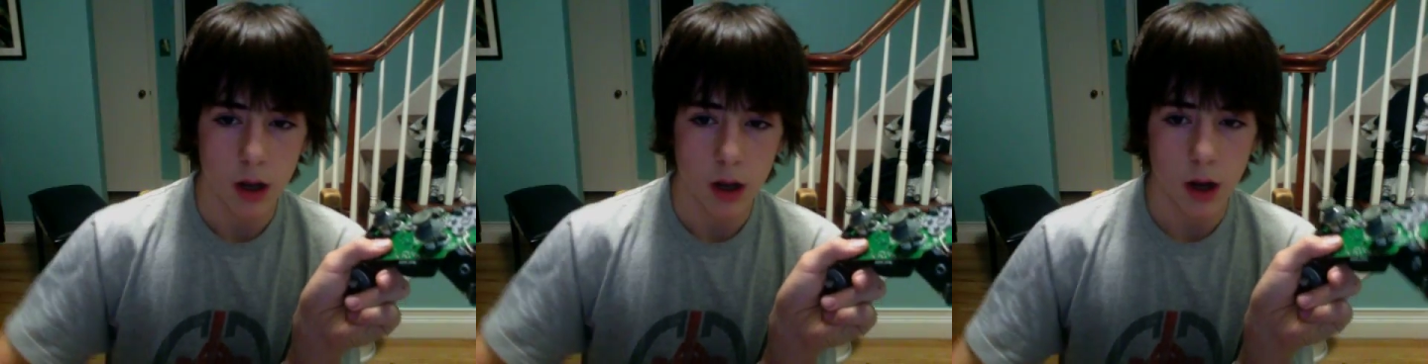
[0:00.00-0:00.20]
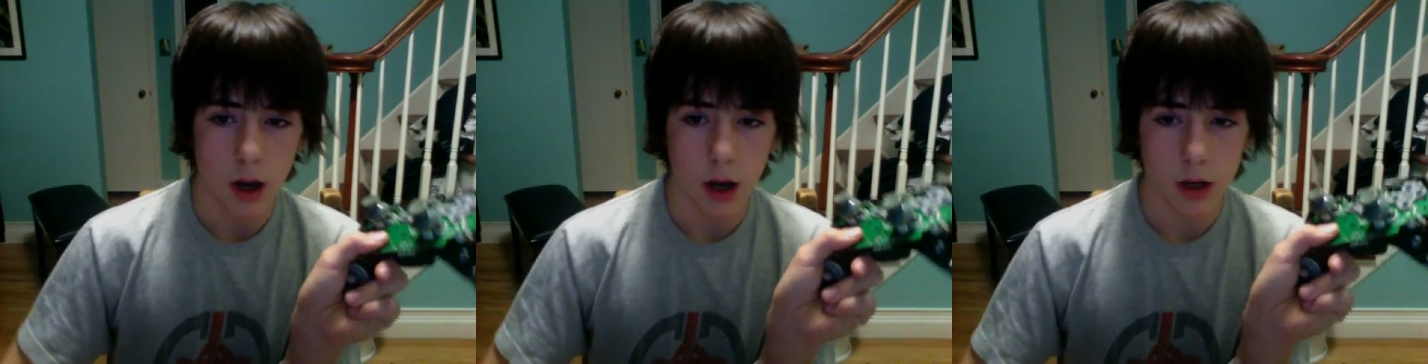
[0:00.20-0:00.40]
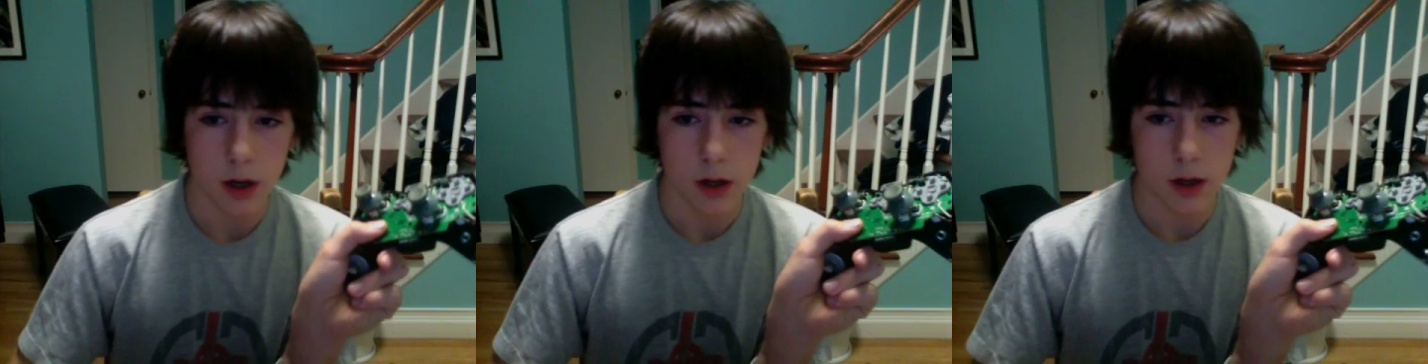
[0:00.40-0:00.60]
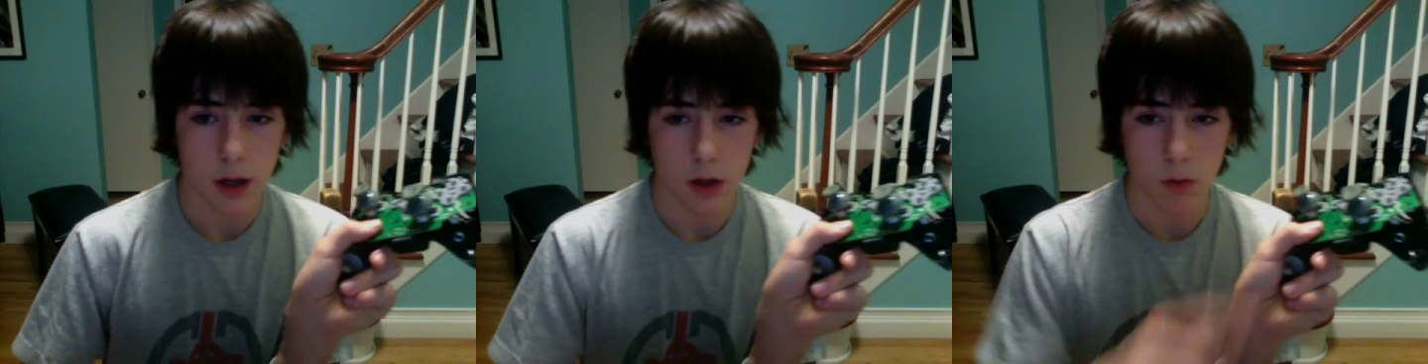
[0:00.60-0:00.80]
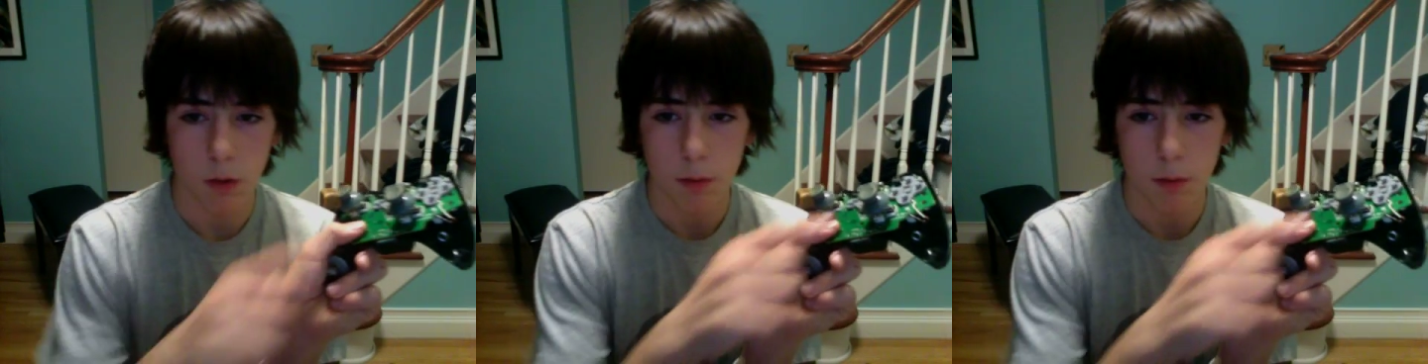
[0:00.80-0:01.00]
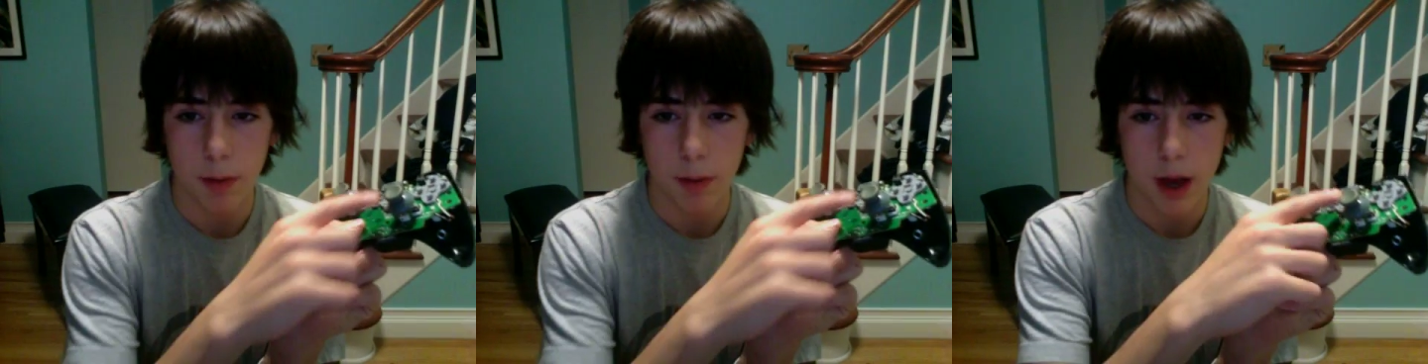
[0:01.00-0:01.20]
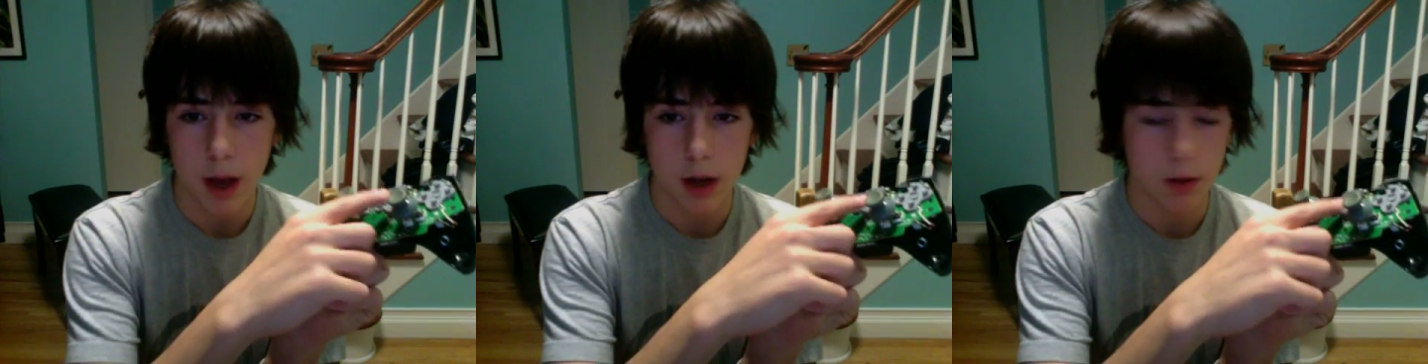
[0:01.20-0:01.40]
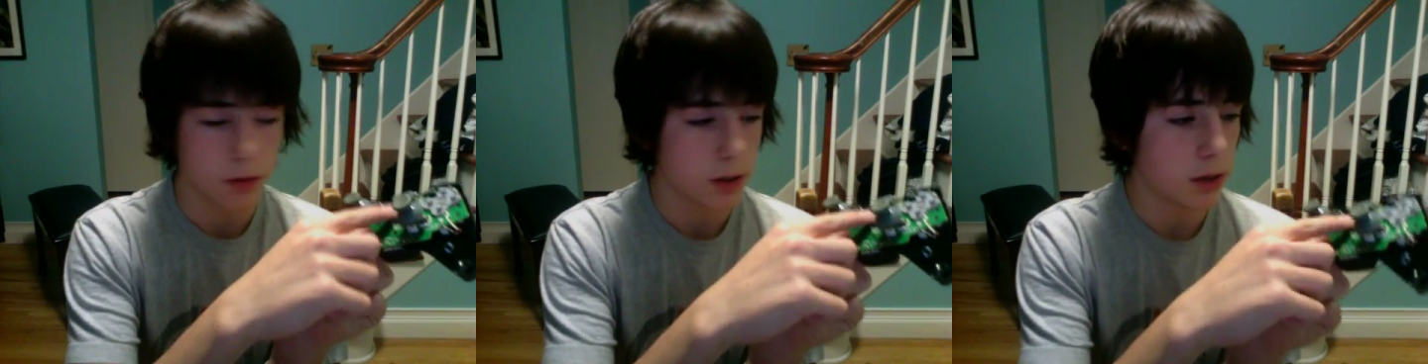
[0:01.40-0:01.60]
You need to take the rubber pad
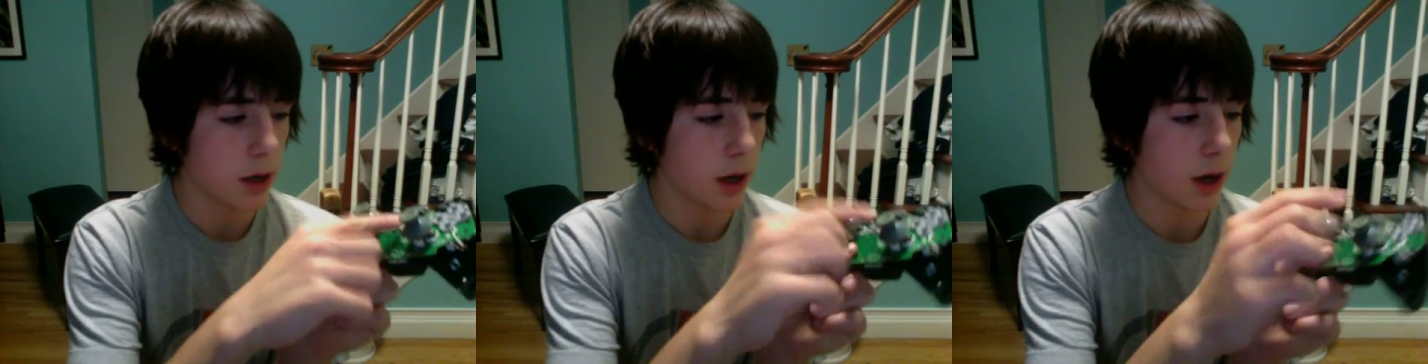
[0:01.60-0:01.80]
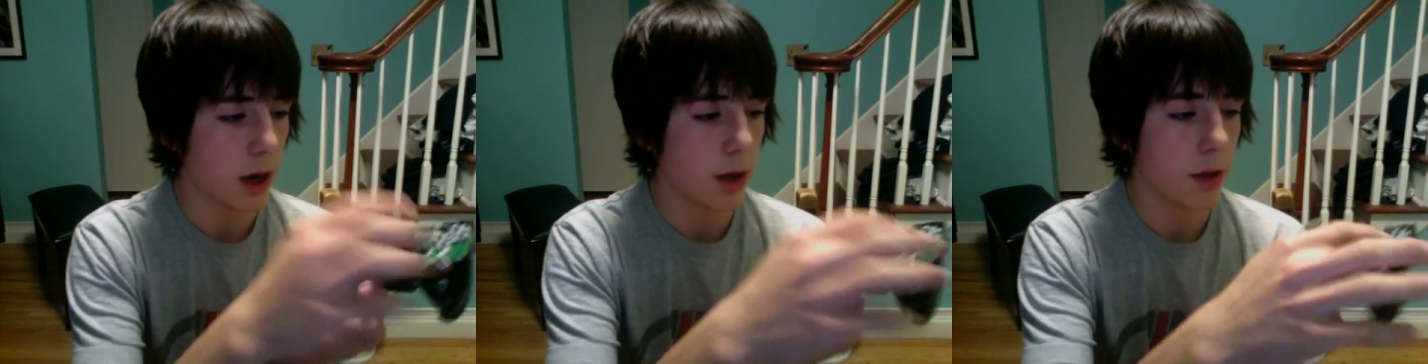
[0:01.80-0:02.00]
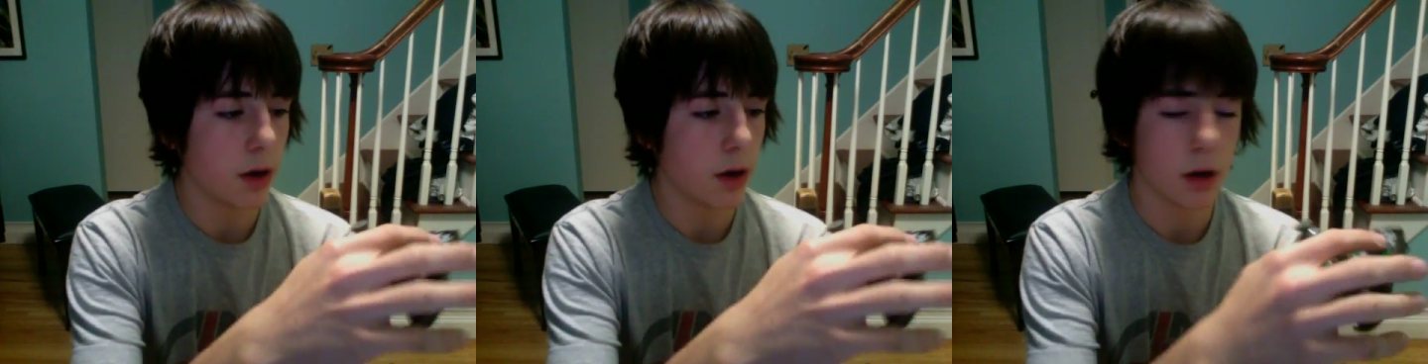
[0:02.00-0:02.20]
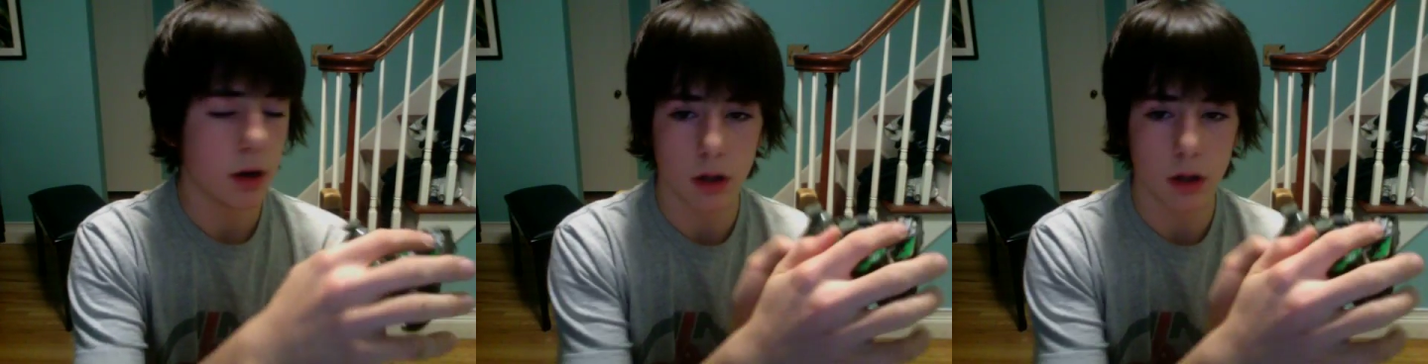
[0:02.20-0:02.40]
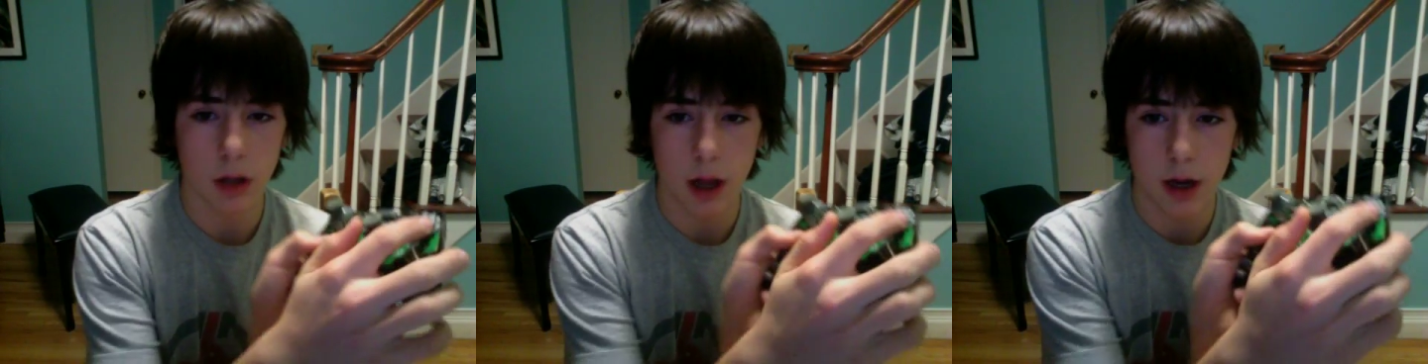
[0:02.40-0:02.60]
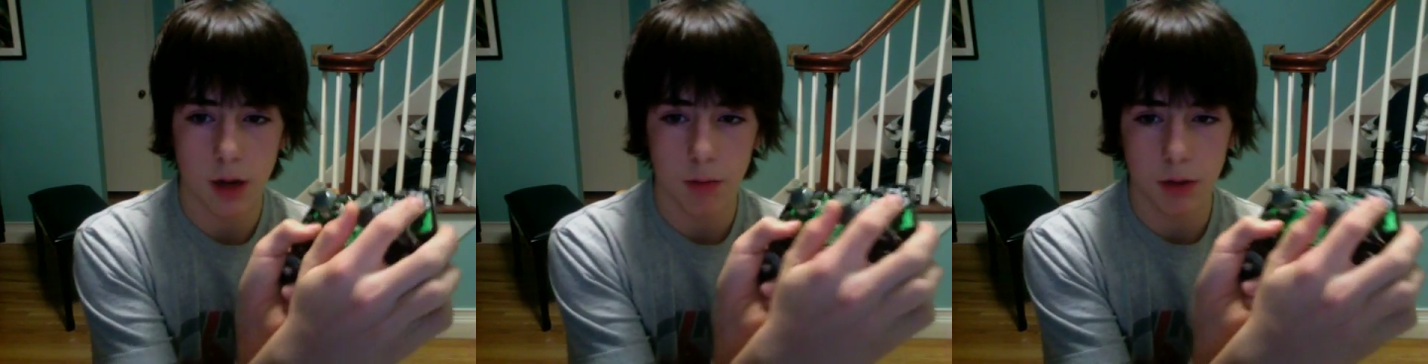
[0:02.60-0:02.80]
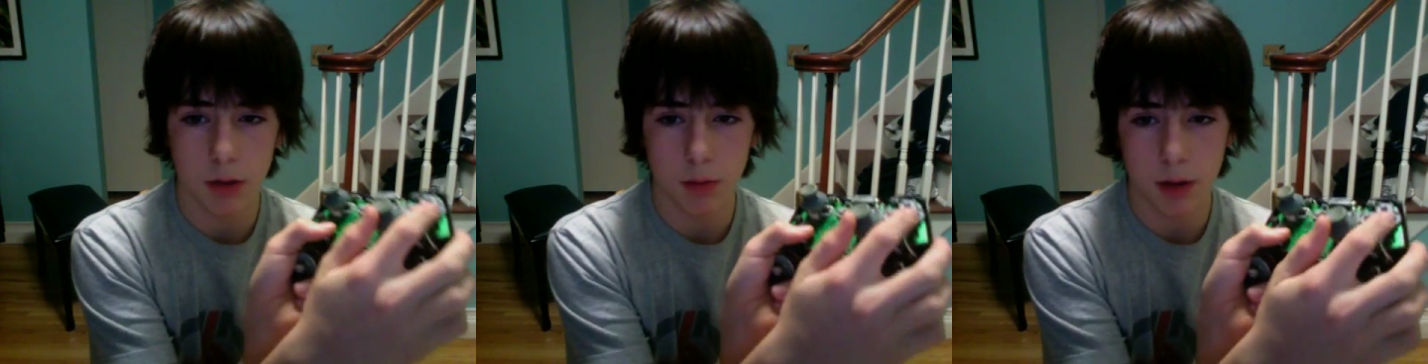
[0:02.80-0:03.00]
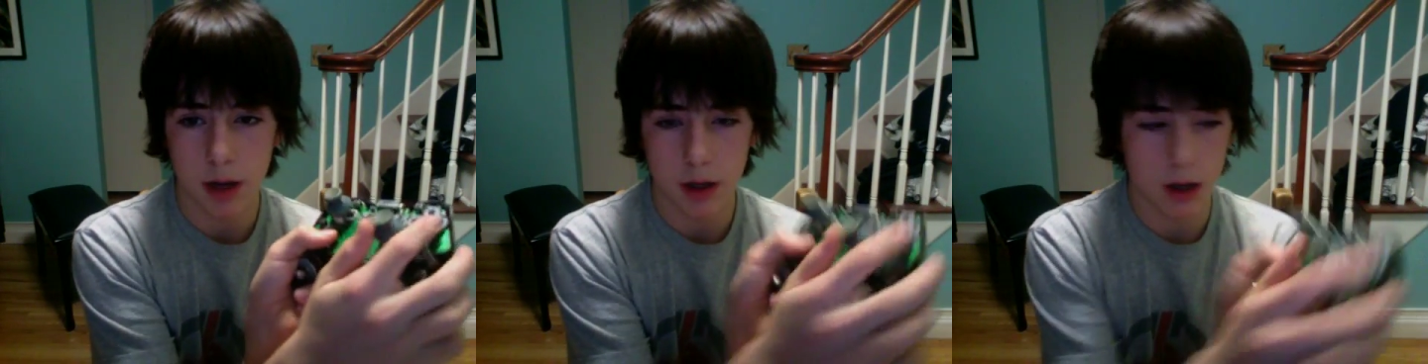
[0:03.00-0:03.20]
and stick it on there, and it'll line up with the
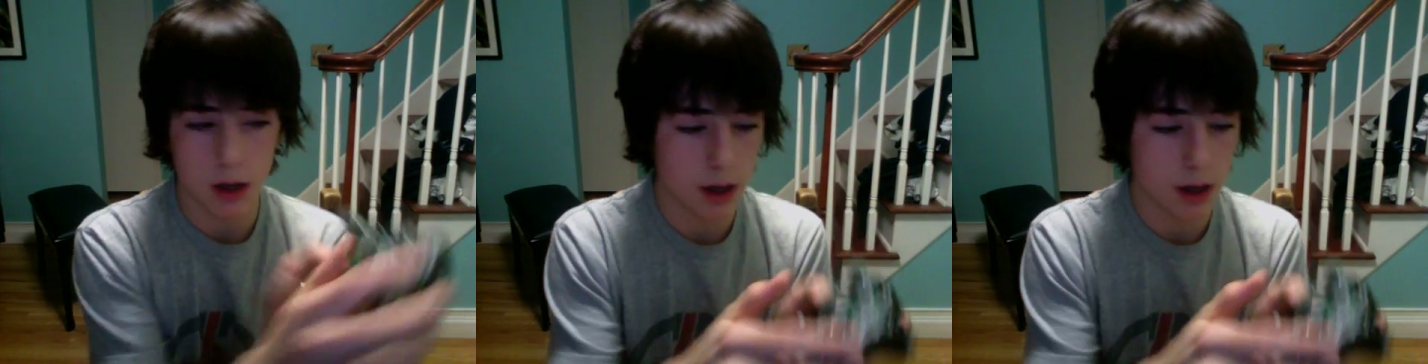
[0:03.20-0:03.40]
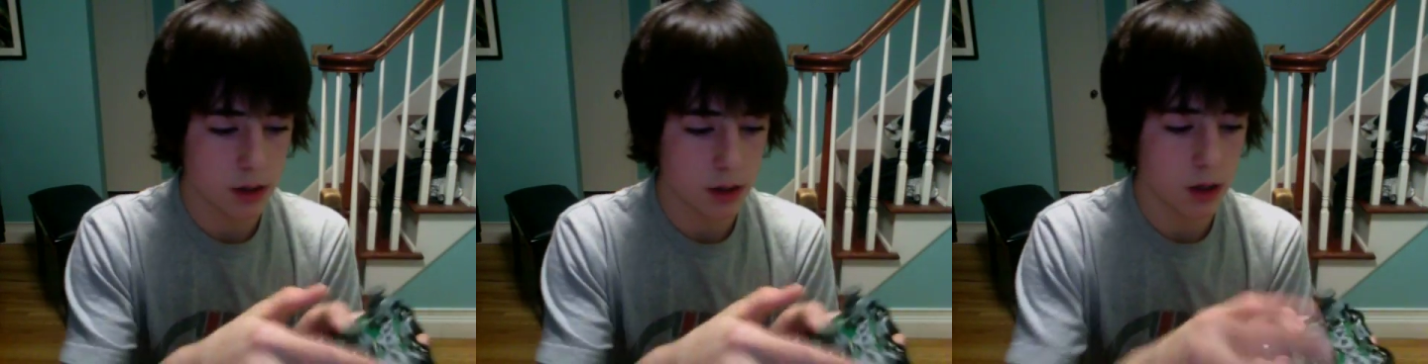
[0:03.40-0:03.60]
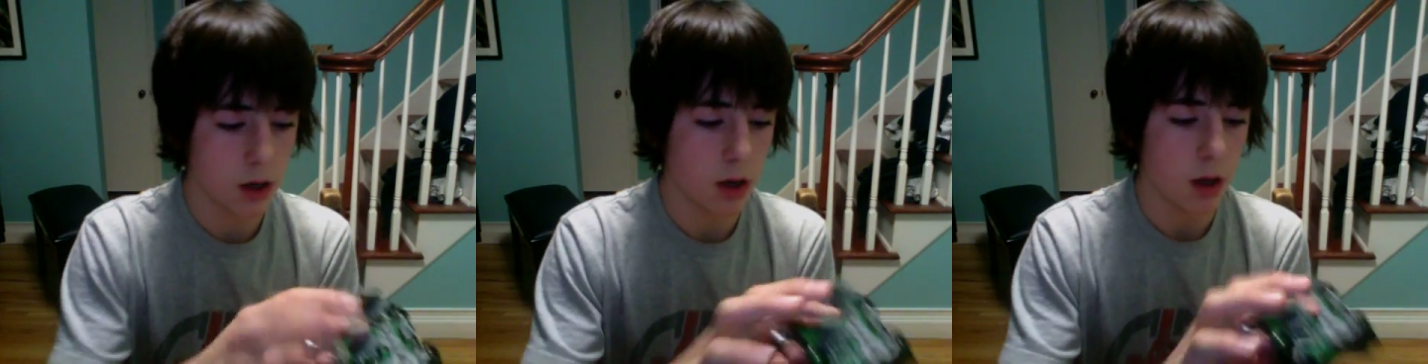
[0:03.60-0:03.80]
black dots.